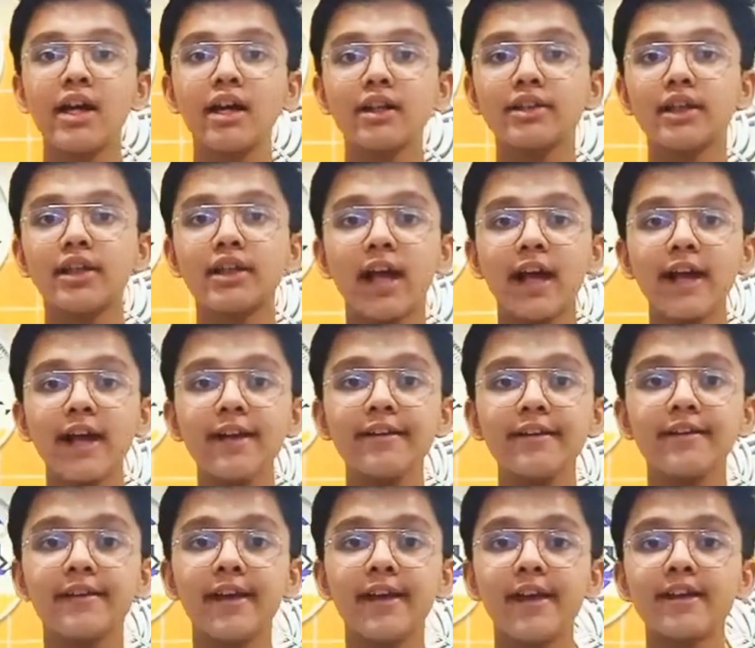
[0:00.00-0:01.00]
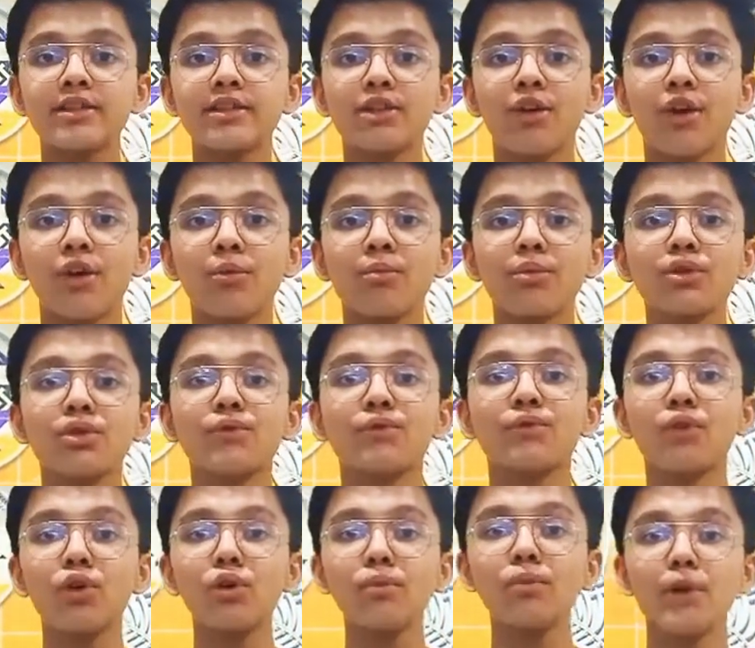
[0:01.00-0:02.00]
the light takes almost
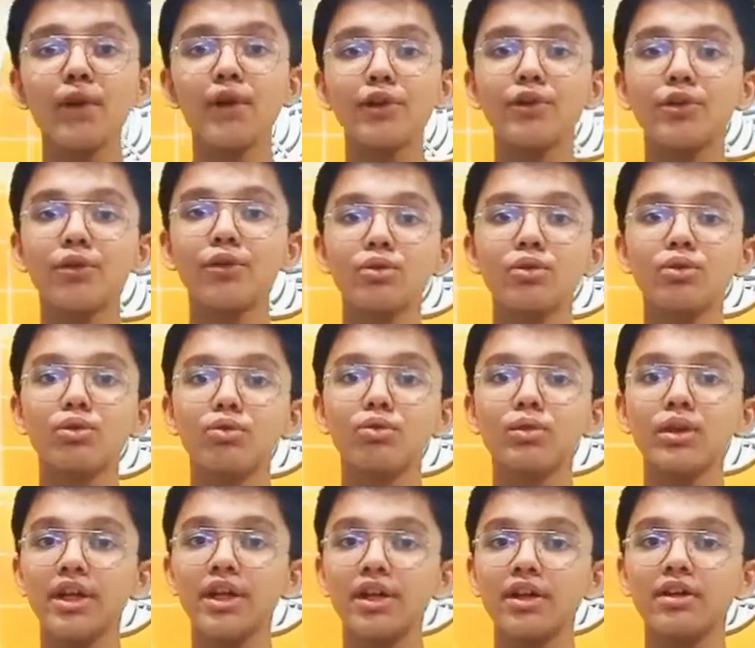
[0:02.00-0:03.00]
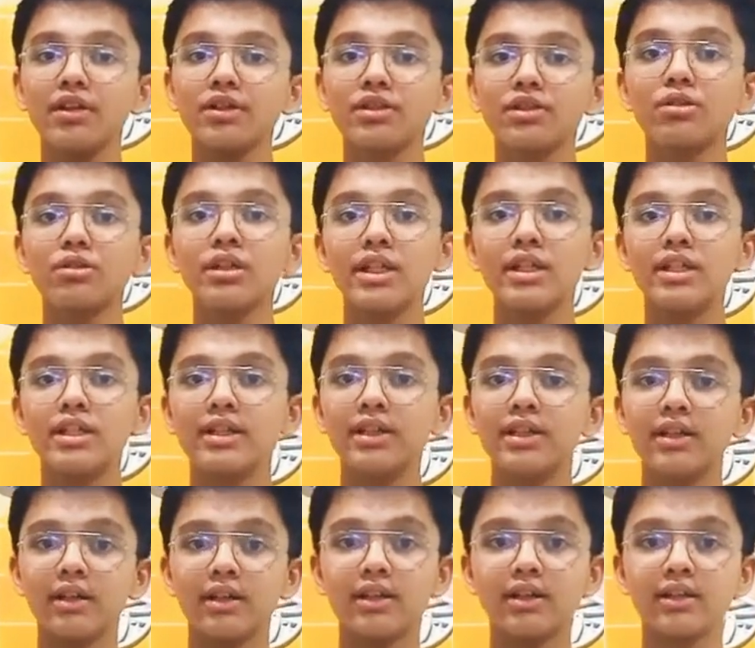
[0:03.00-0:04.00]
4.22 years to reach
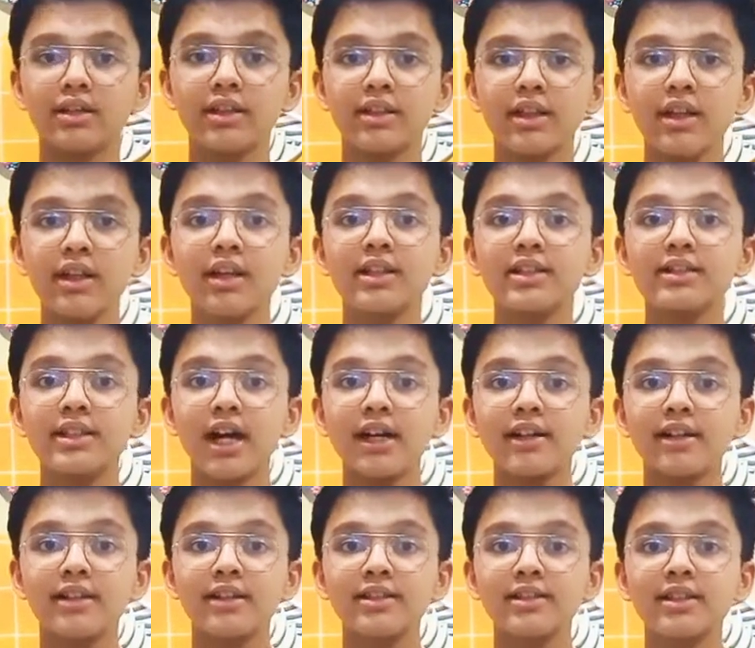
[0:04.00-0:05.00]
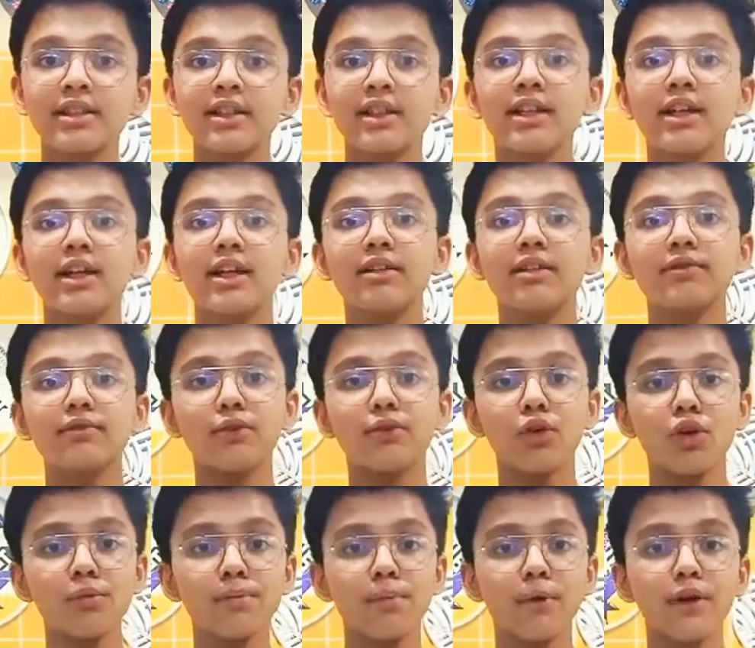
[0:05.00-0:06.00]
the Earth. That is
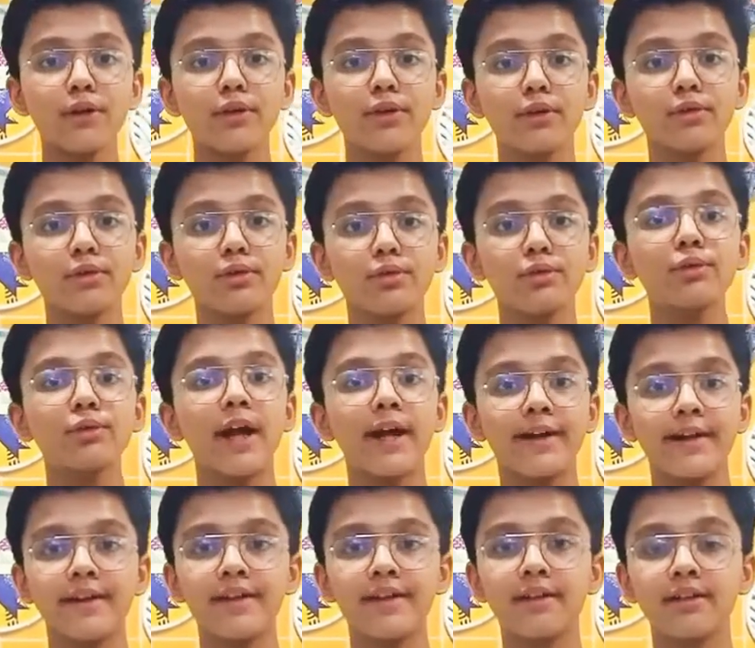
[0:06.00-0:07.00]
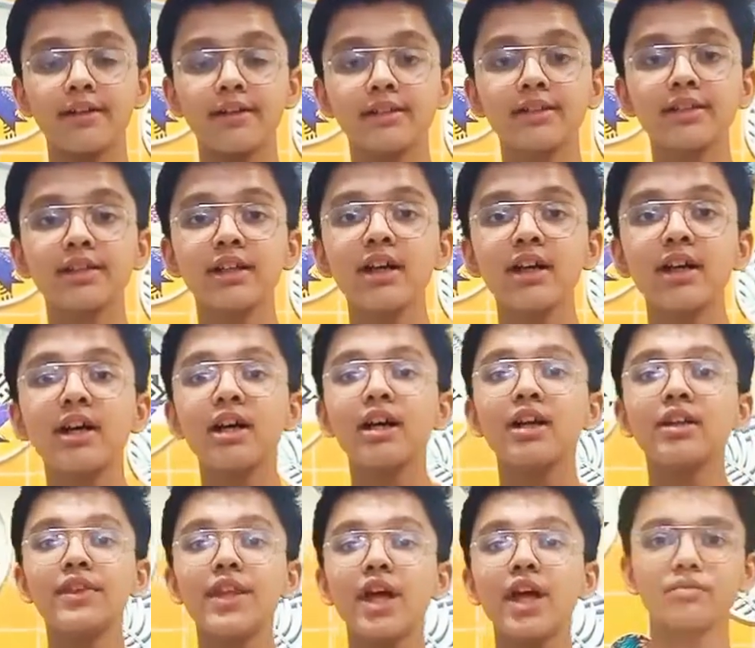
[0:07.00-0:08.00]
4.22 light years.
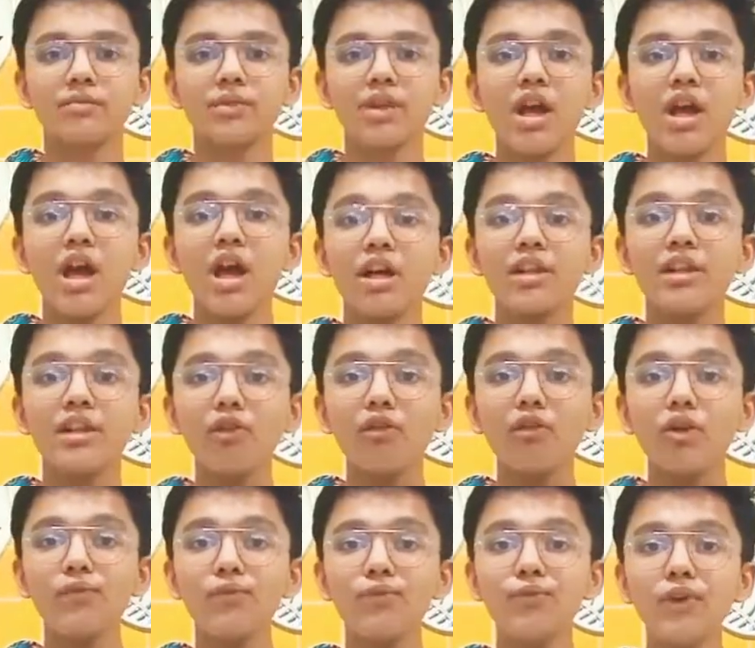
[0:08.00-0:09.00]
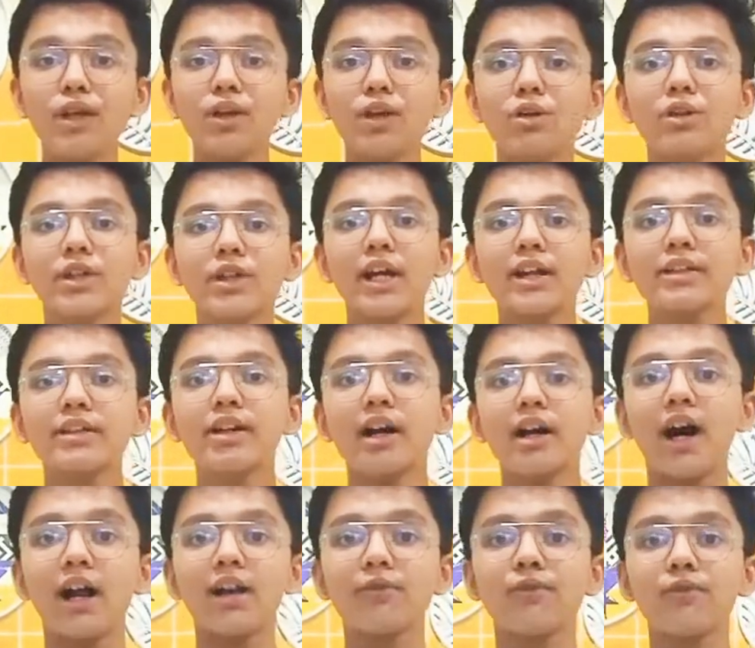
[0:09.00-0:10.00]
Now if we look at
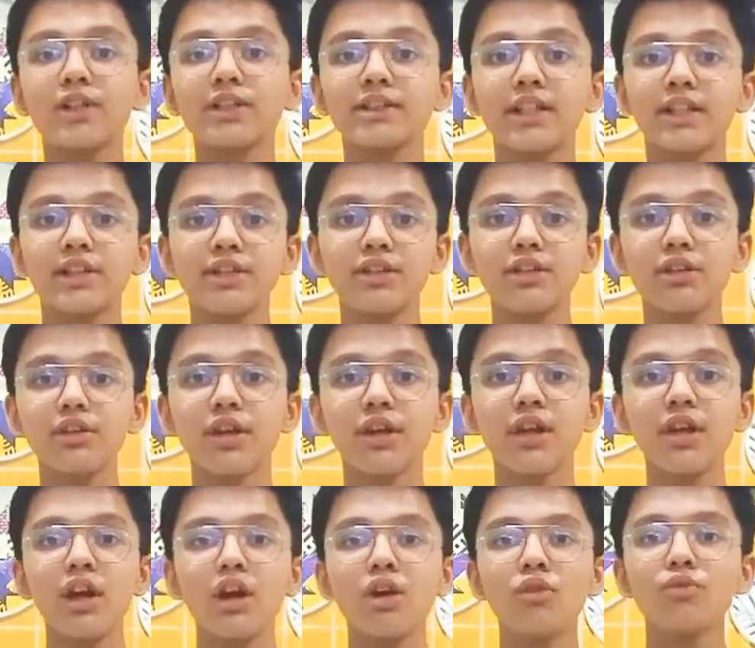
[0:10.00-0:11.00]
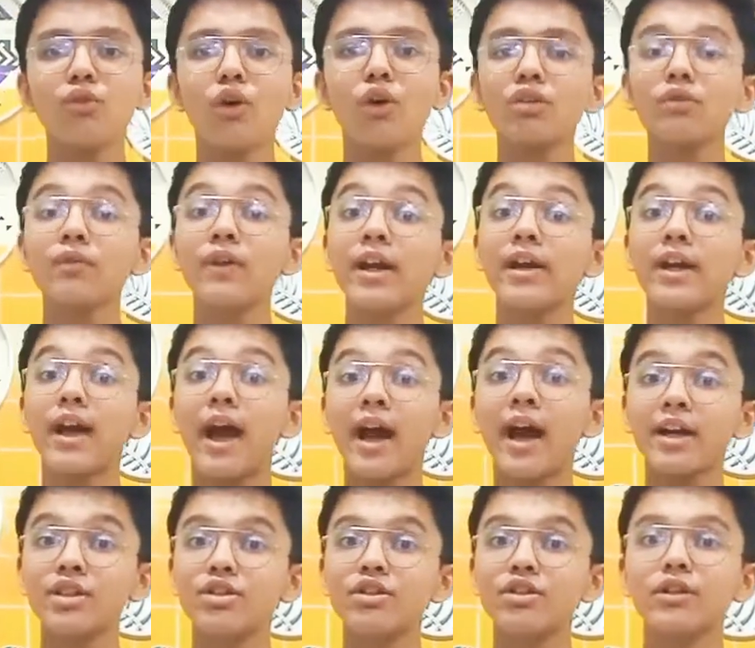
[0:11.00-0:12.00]
the Alpha Centauri, what we are
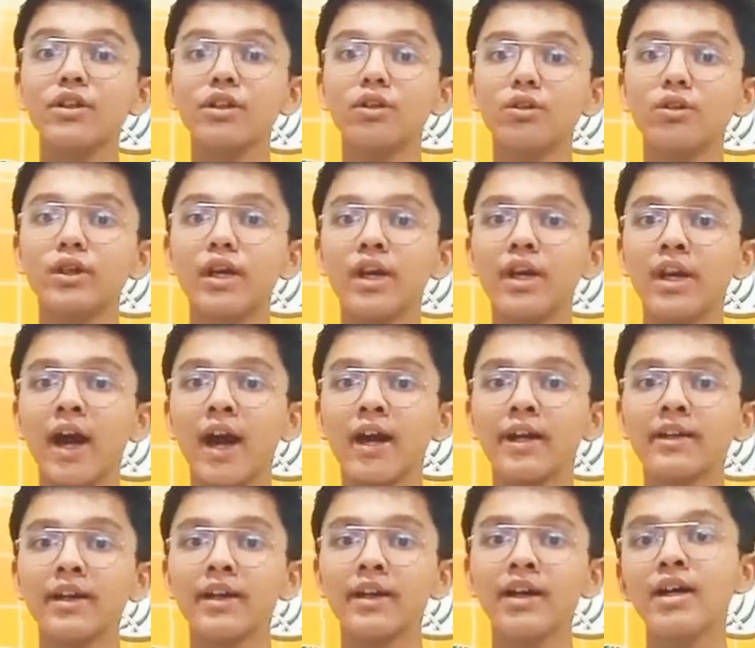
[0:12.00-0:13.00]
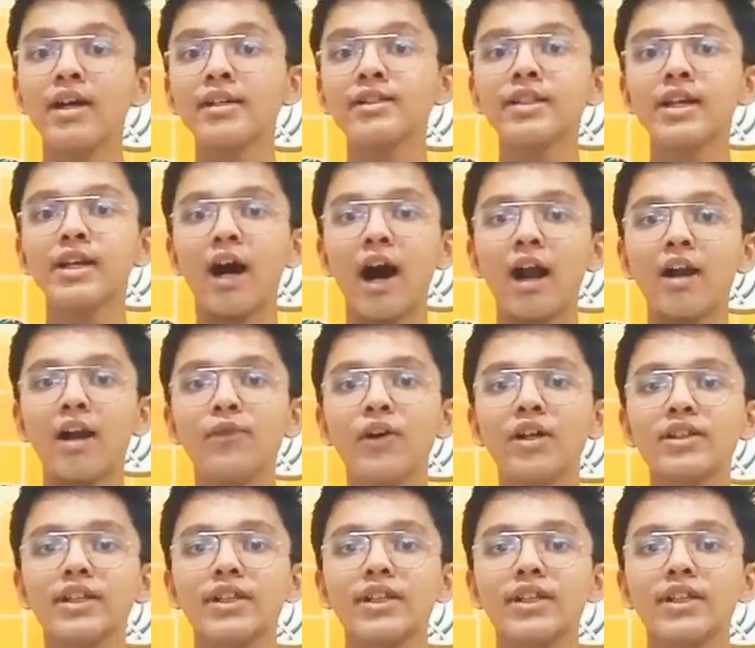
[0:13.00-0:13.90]
actually looking at is the Alpha